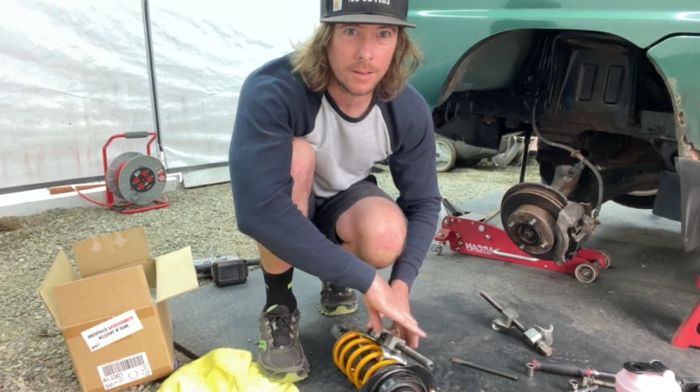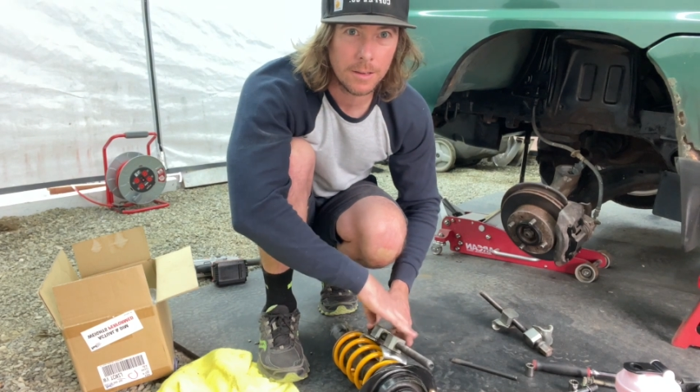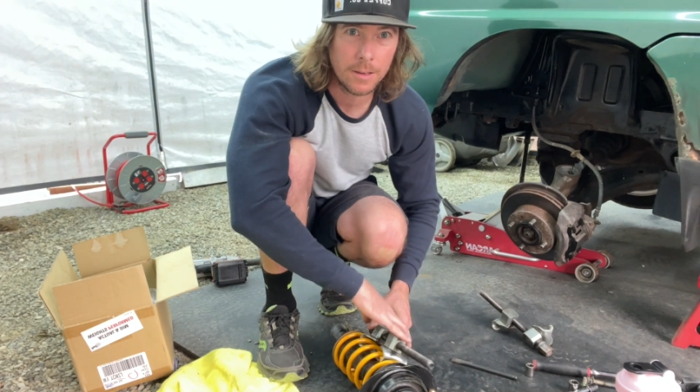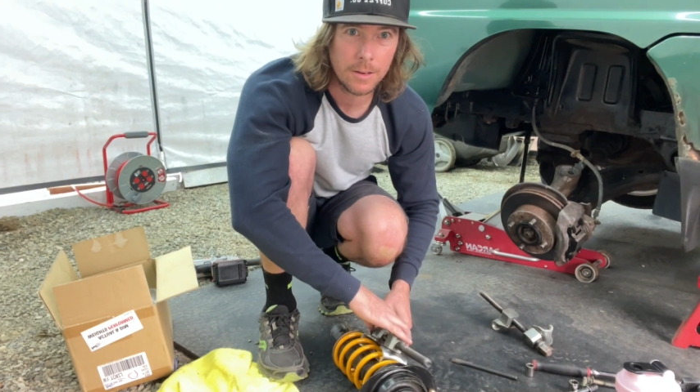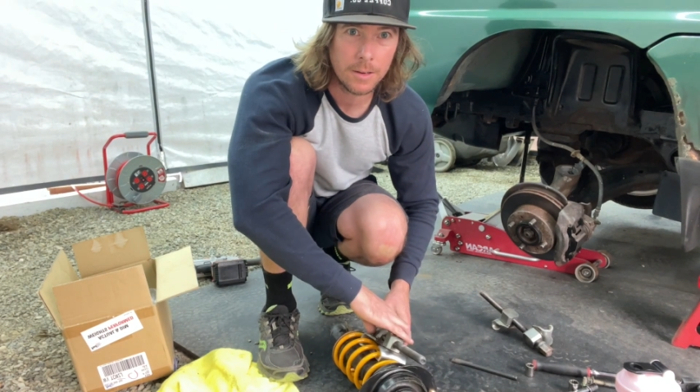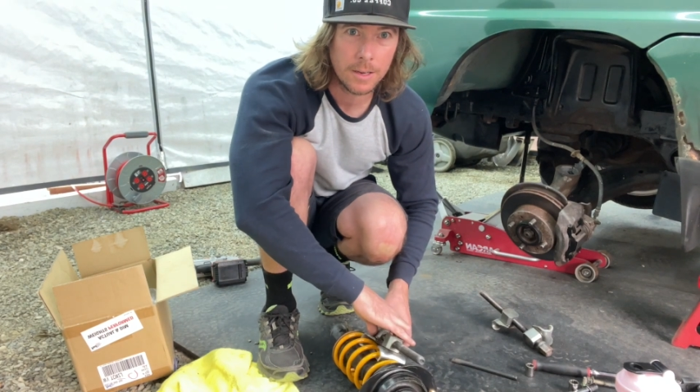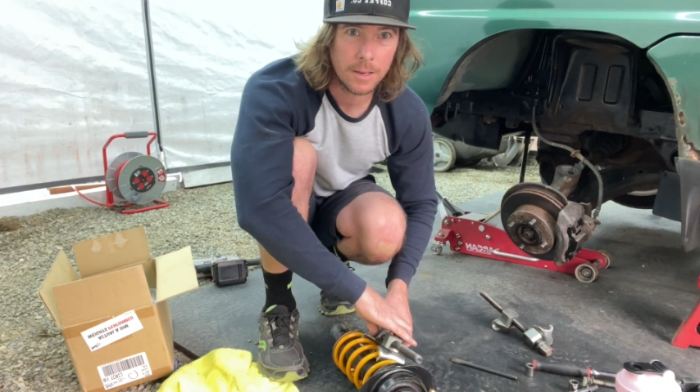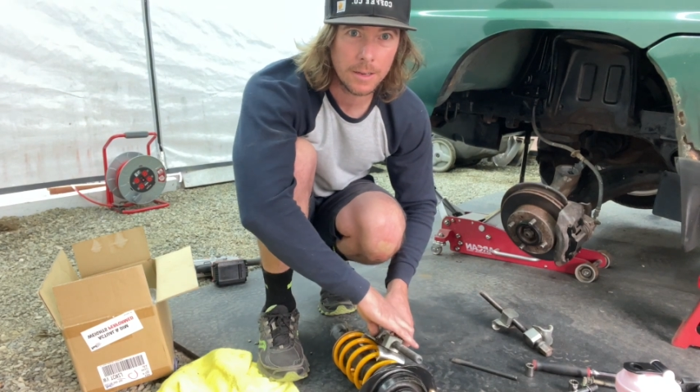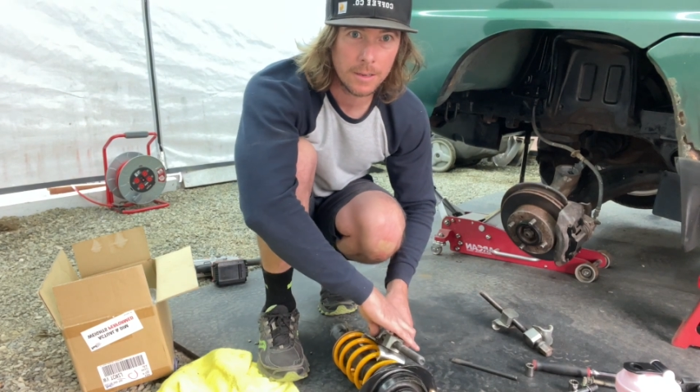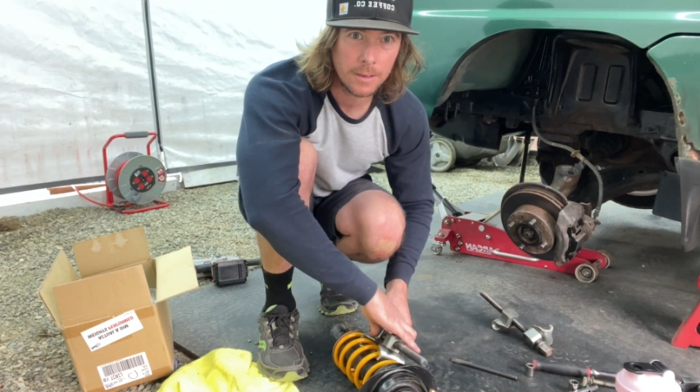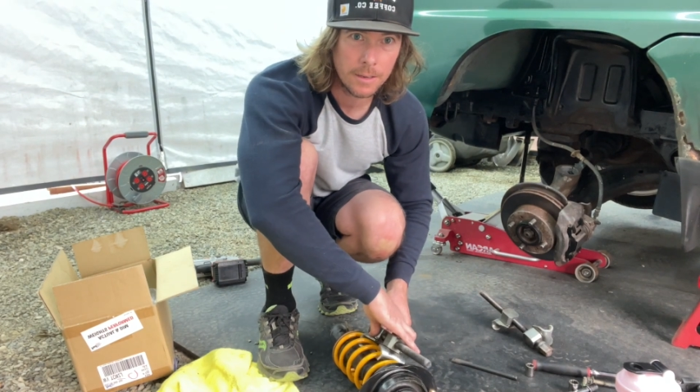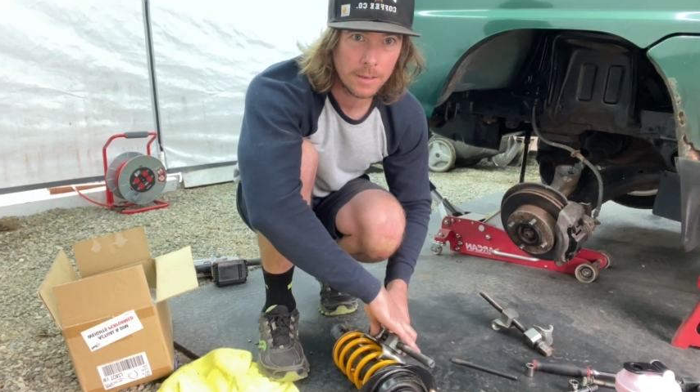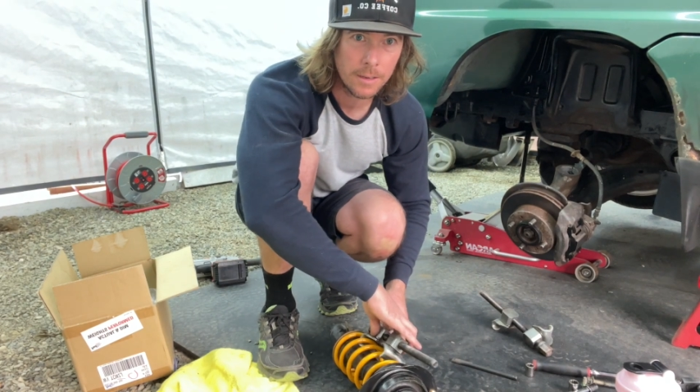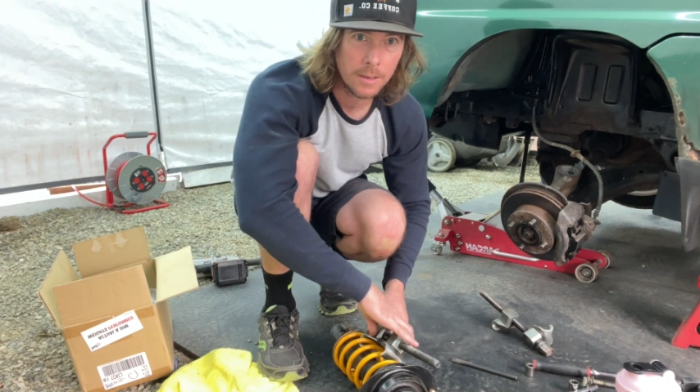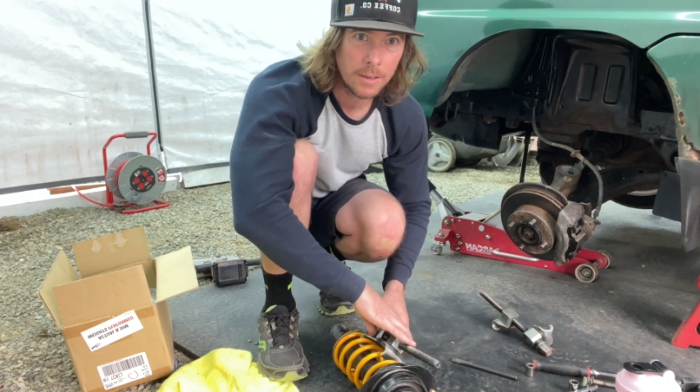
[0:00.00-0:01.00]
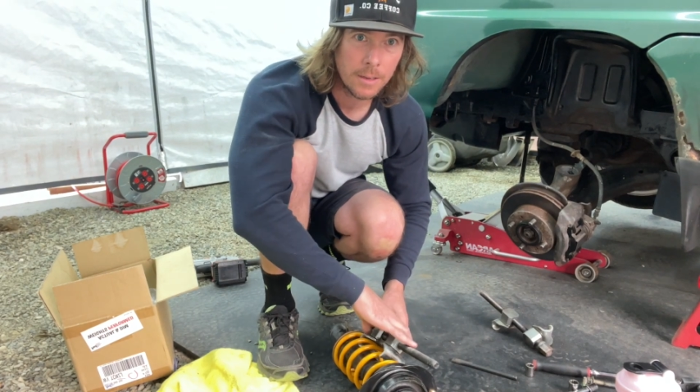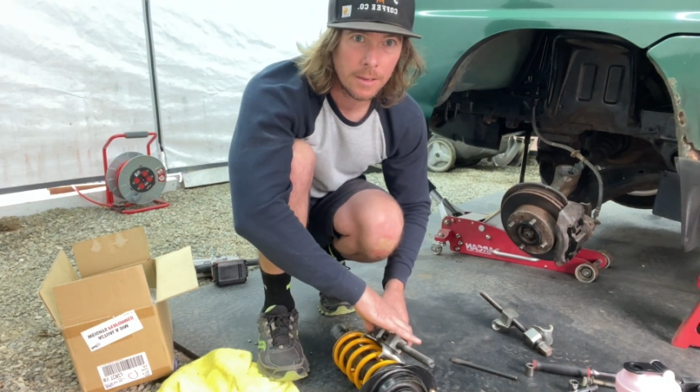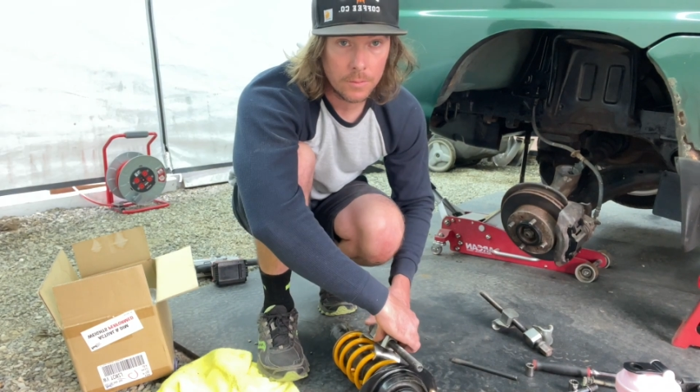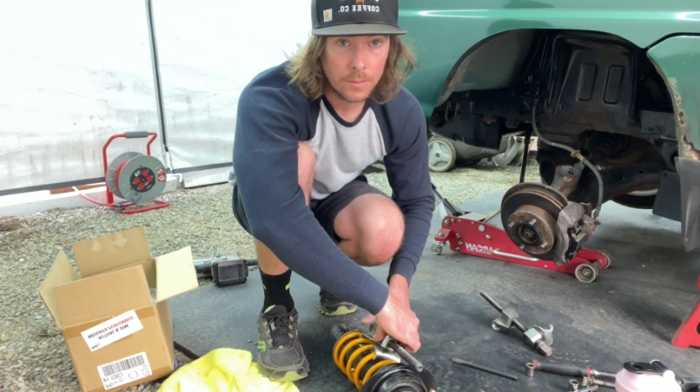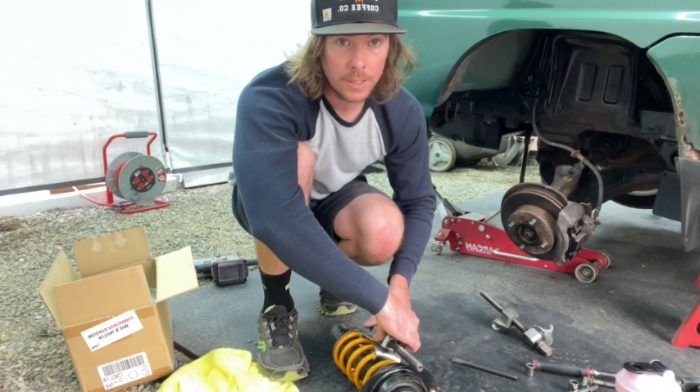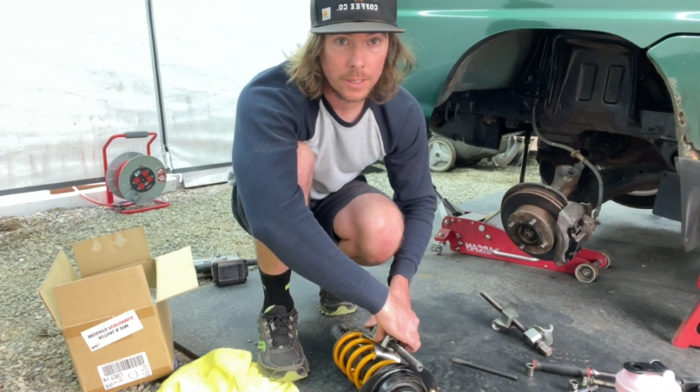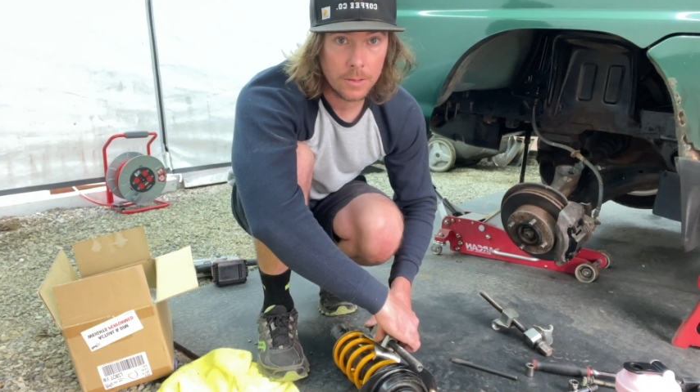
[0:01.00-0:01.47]
Okay.
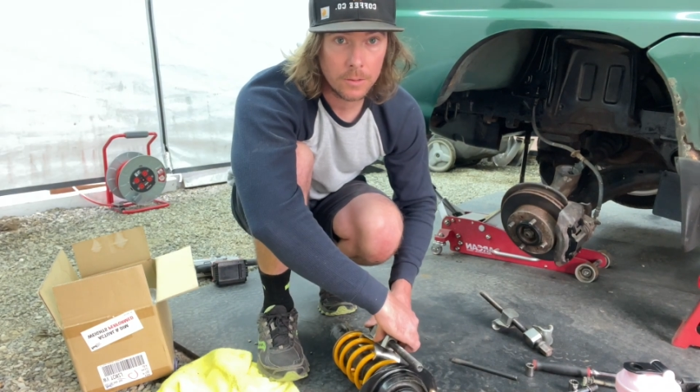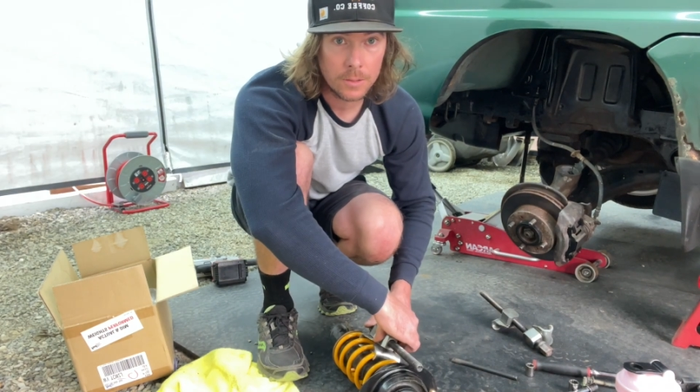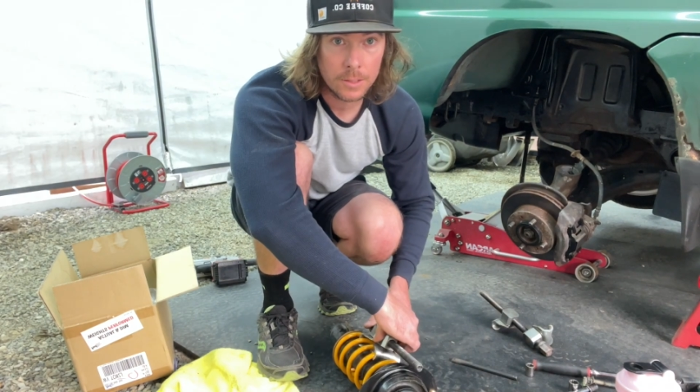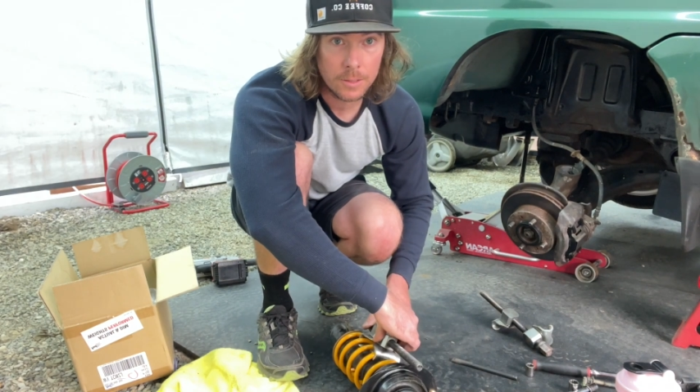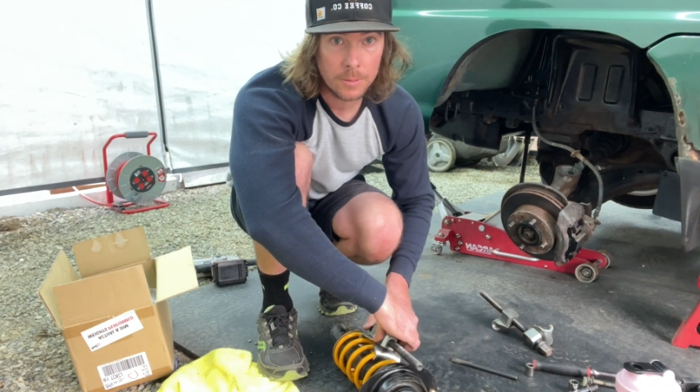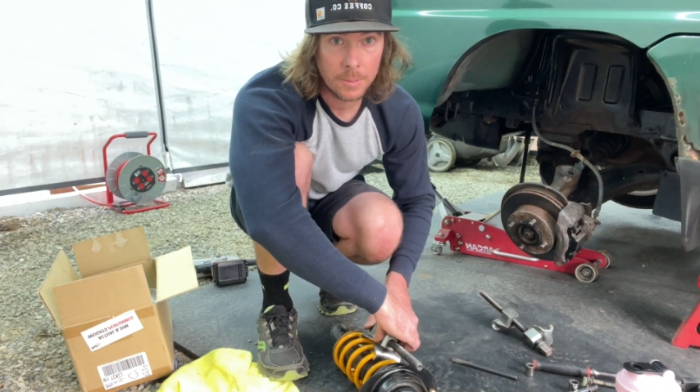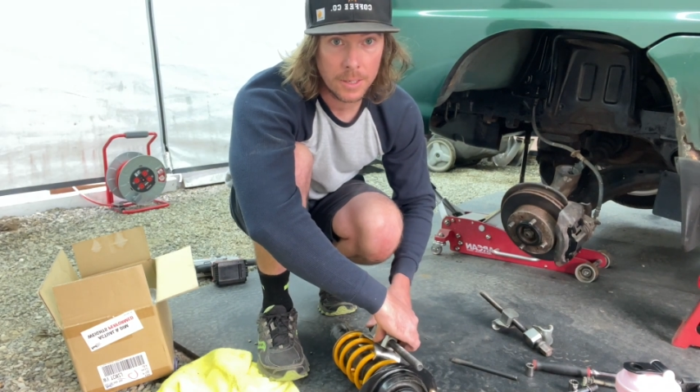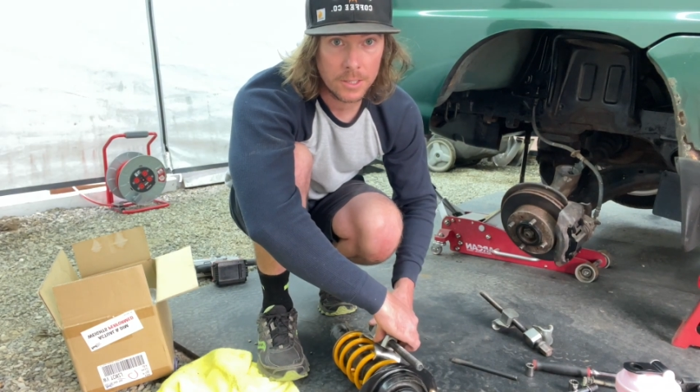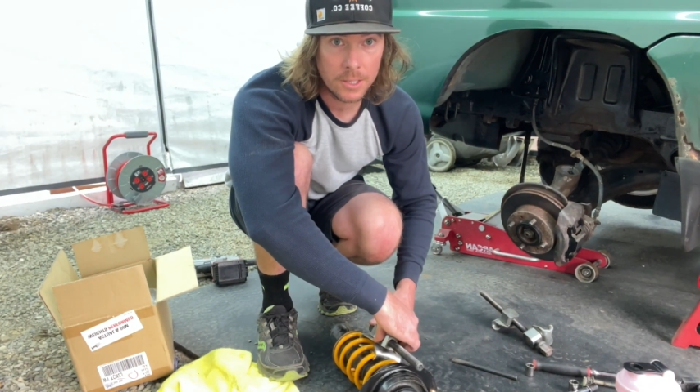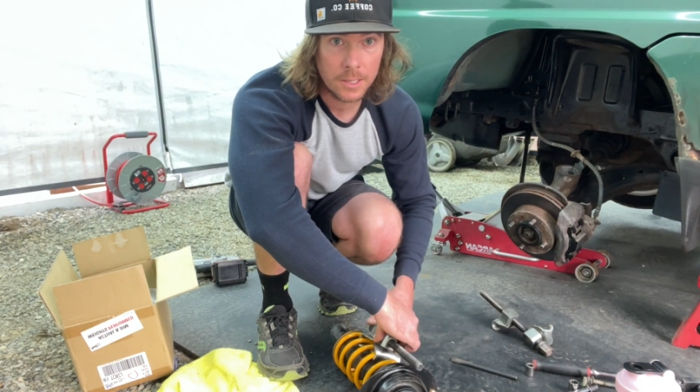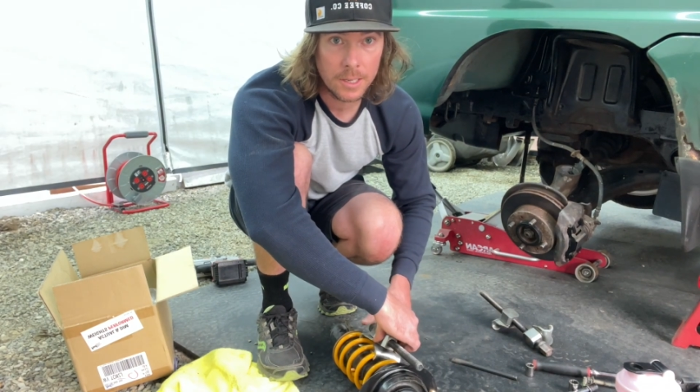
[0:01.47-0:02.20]
Vehicle suspension